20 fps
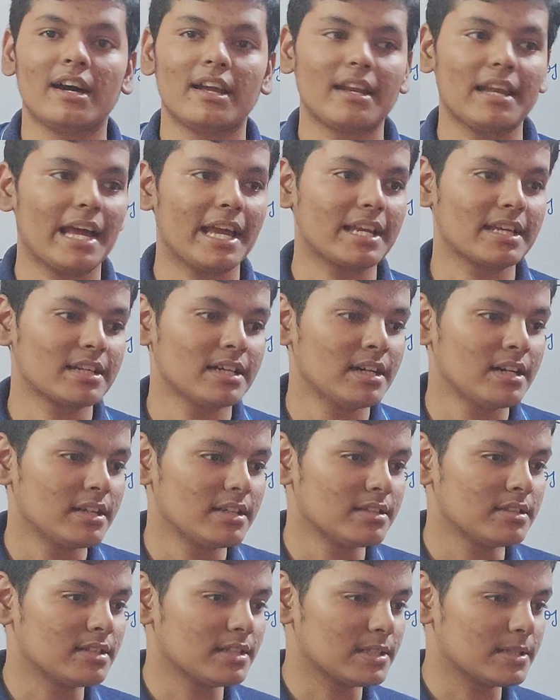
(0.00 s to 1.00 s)
like
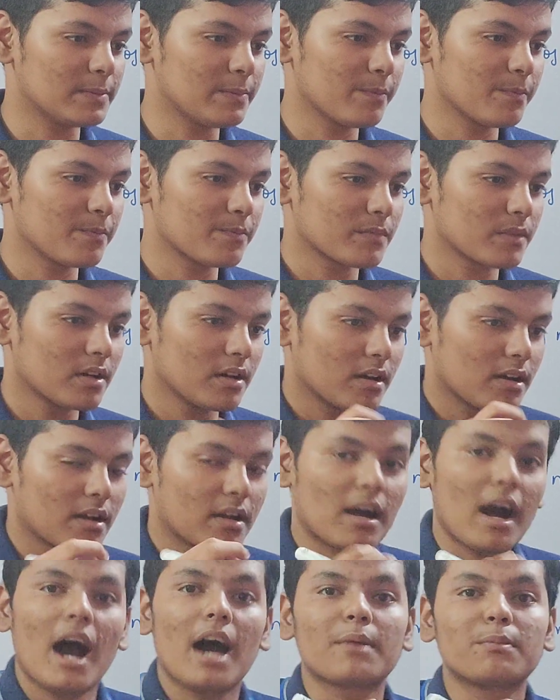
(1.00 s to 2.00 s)
the
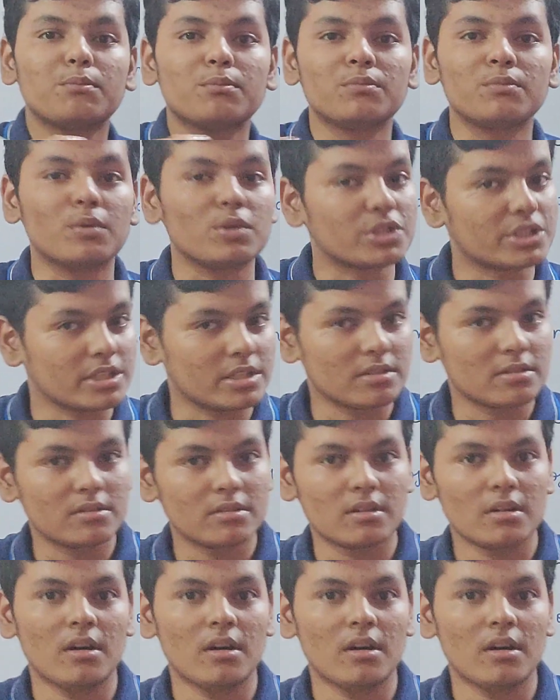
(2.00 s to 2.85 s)
car motion,